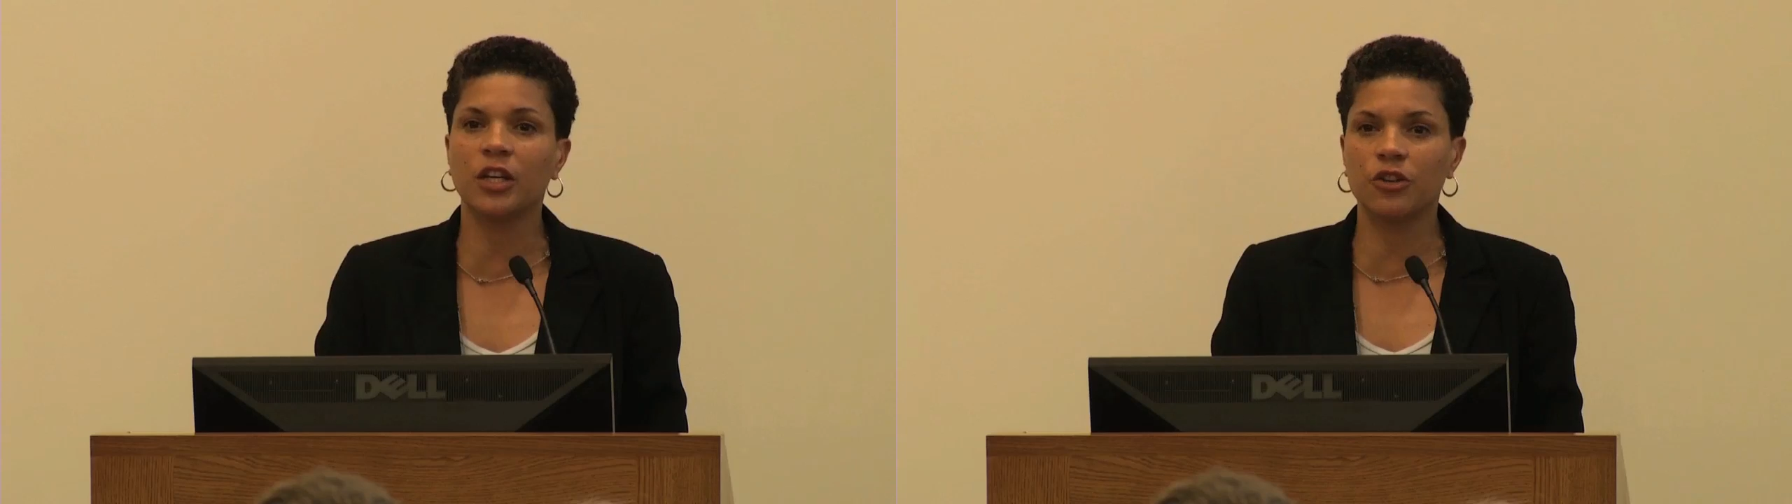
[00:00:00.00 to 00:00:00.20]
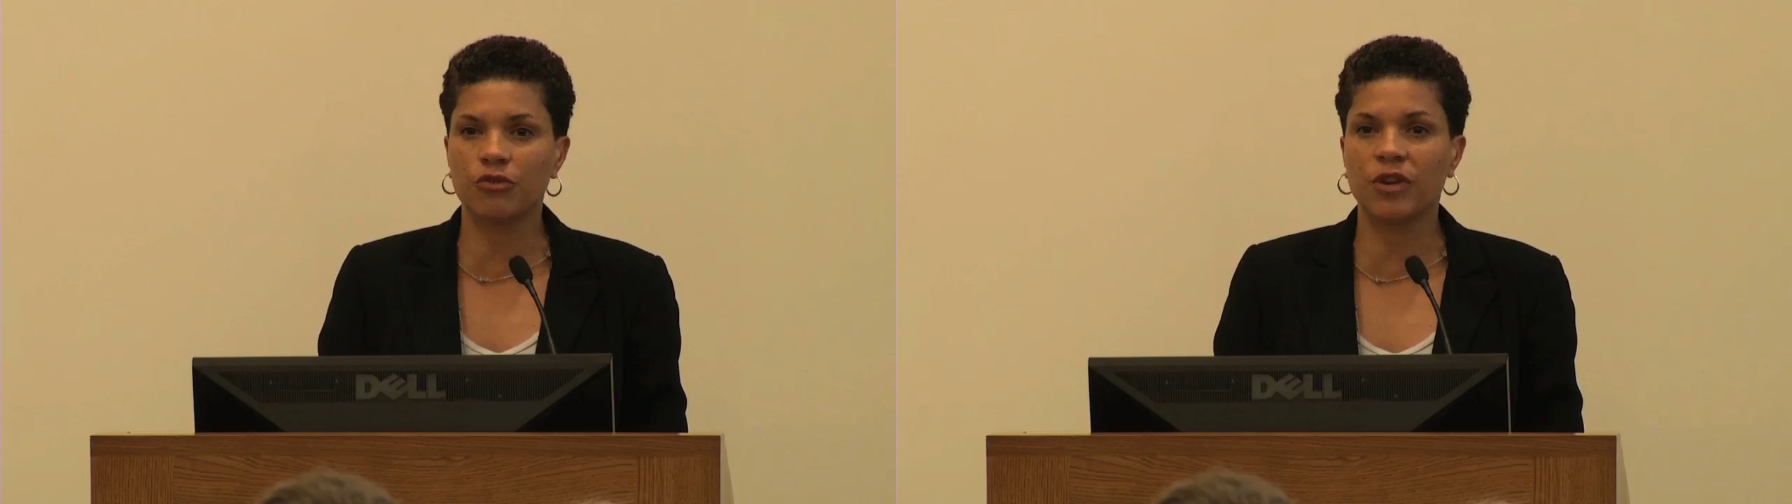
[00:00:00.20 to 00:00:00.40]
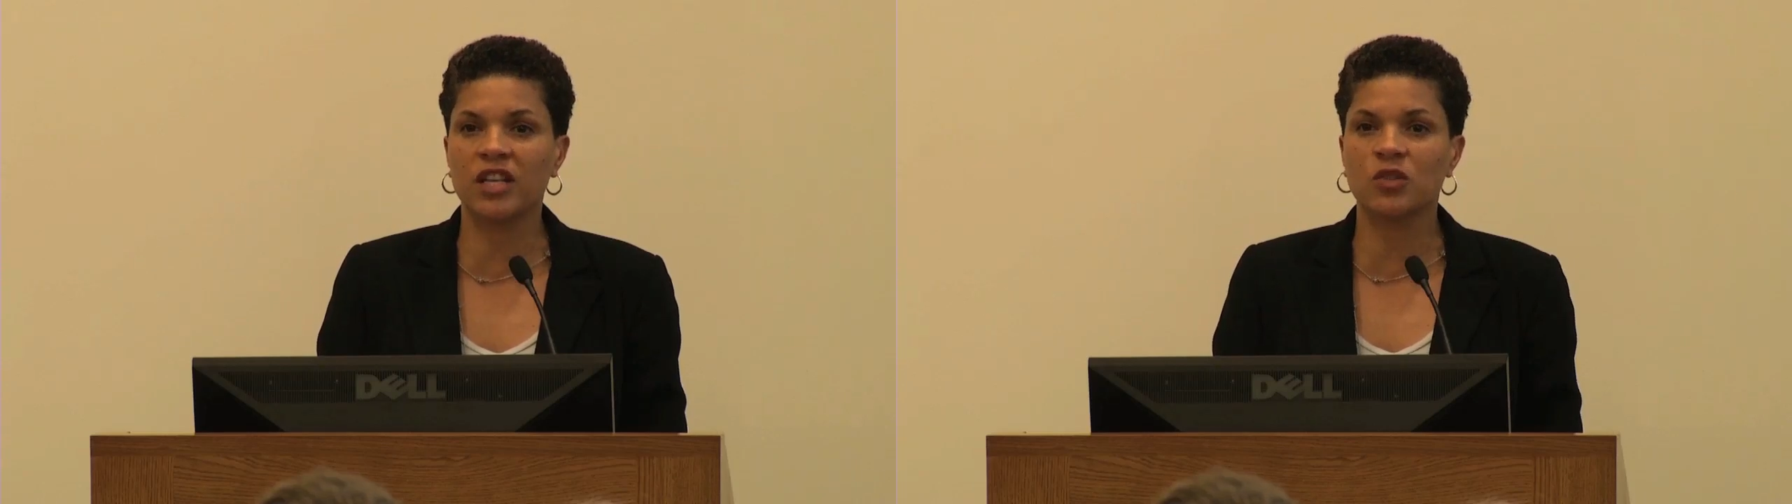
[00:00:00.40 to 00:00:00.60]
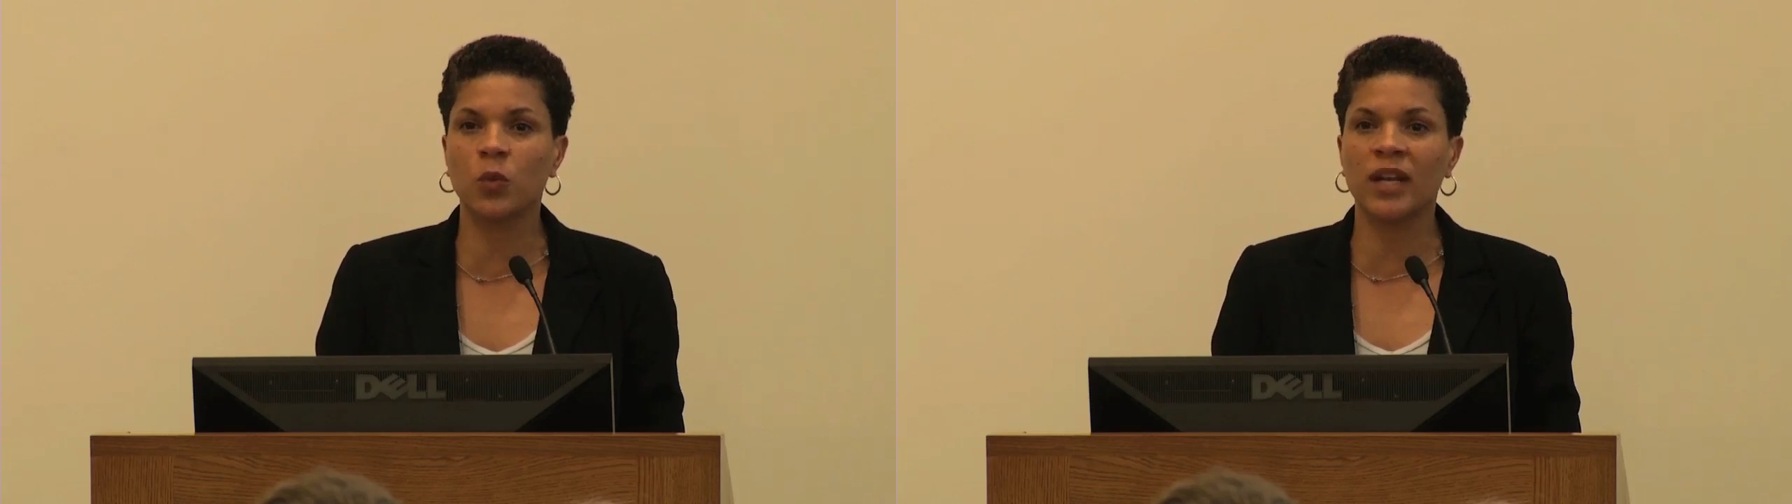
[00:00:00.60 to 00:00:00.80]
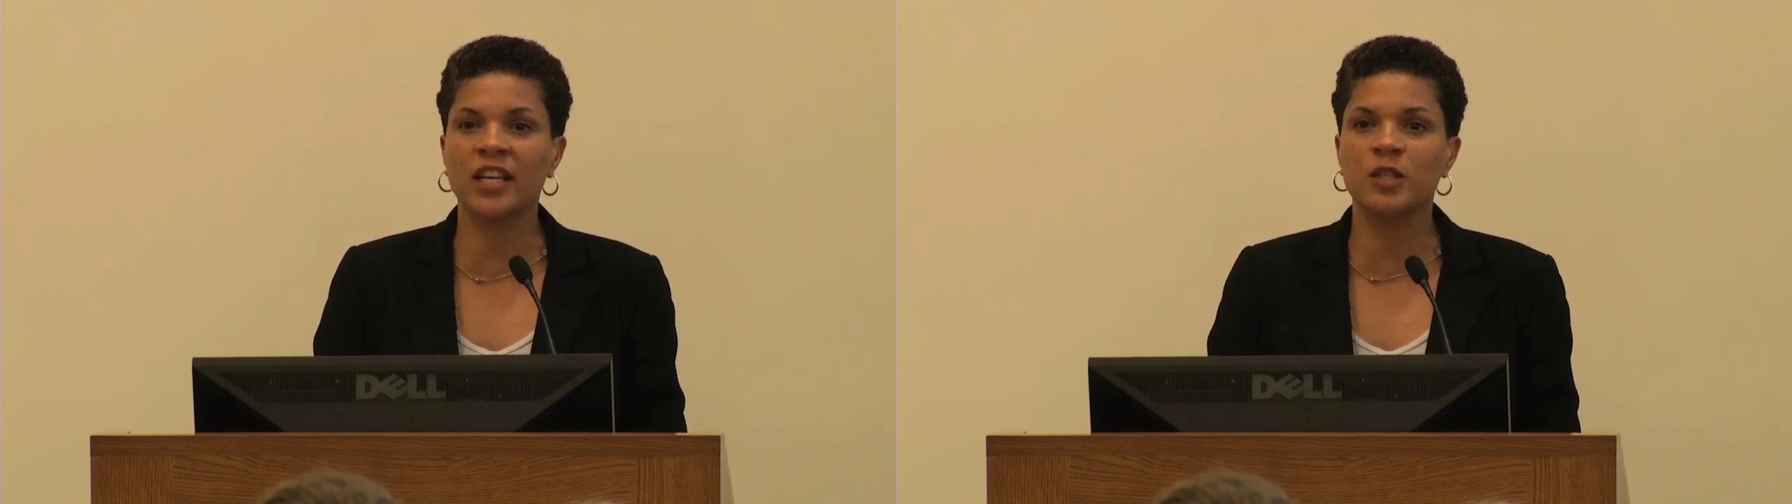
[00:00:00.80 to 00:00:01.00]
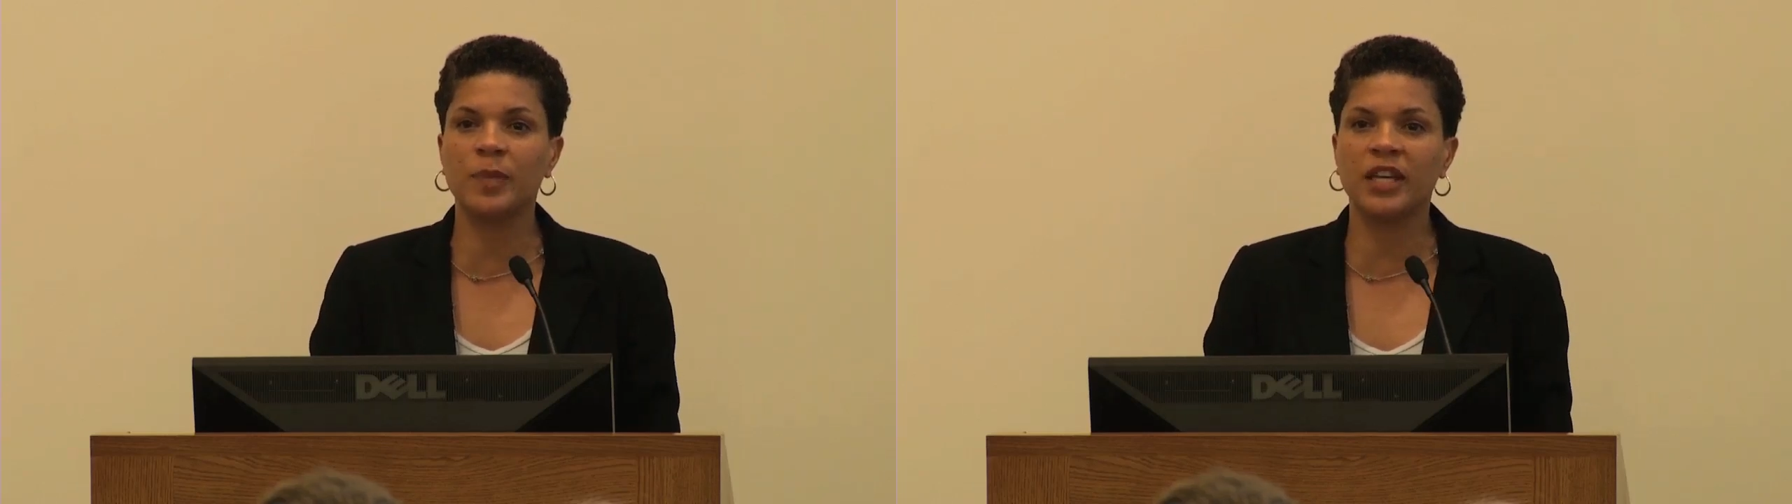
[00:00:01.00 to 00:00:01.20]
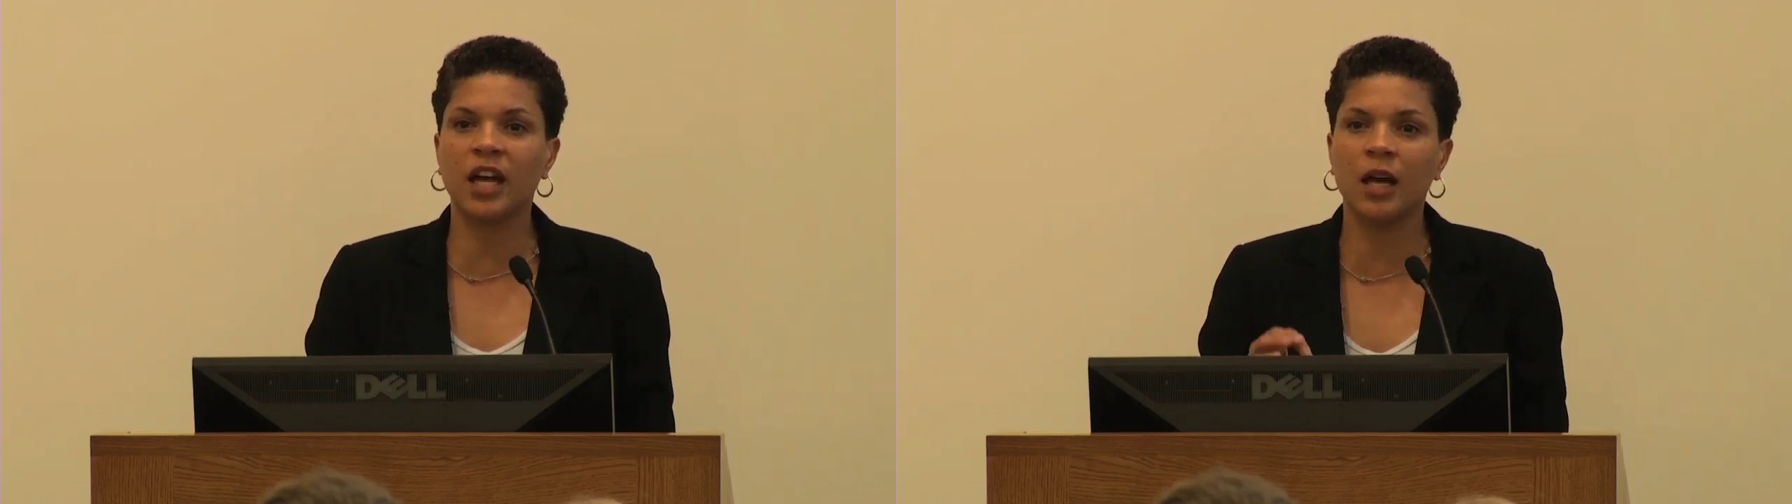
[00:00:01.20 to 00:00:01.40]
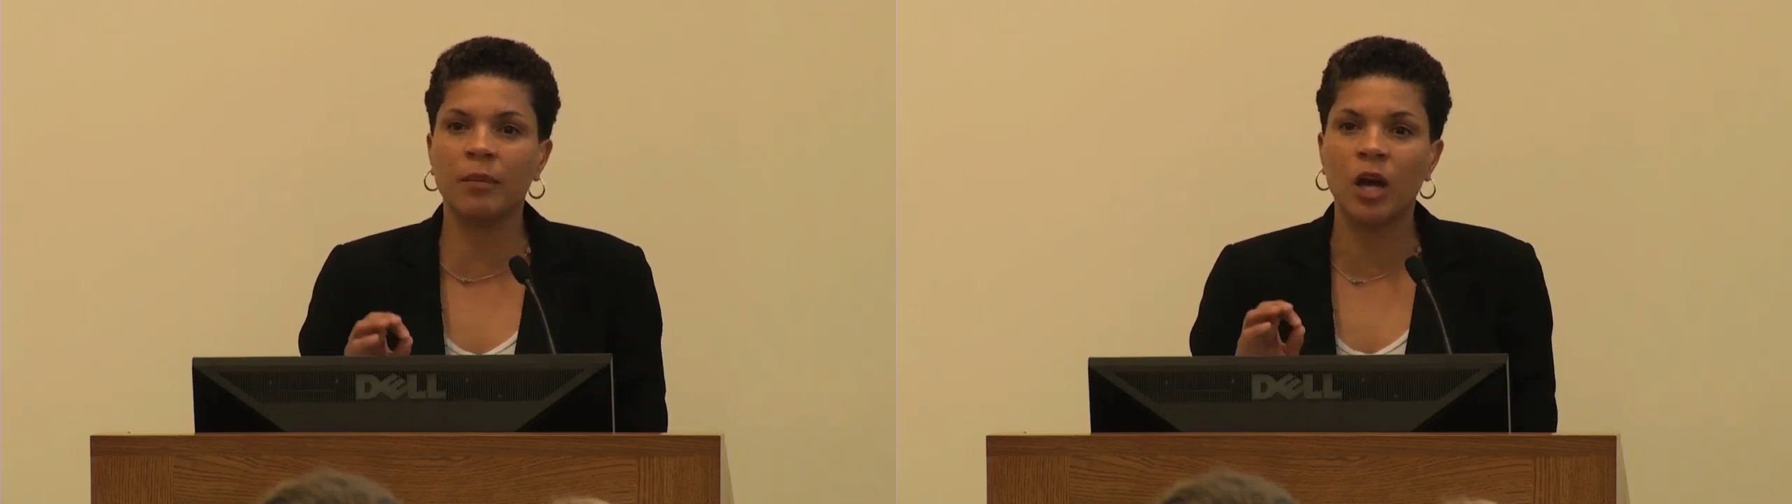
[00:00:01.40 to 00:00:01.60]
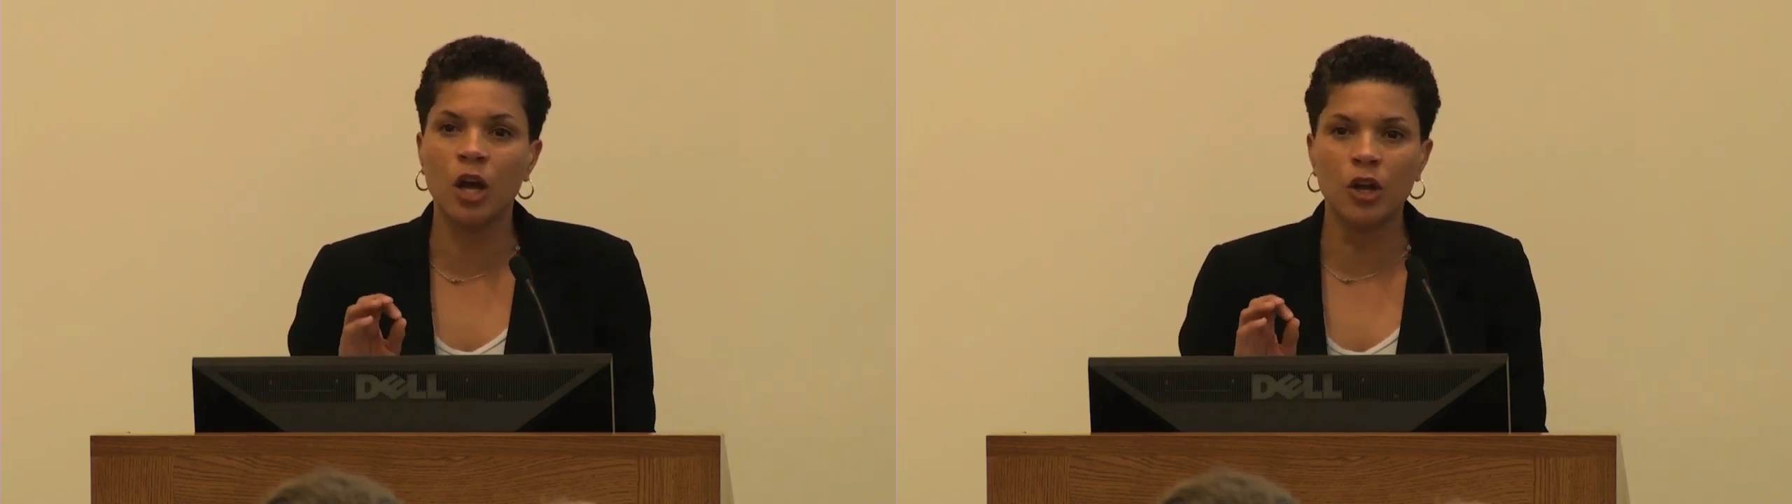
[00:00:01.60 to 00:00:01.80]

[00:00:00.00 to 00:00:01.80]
address what has become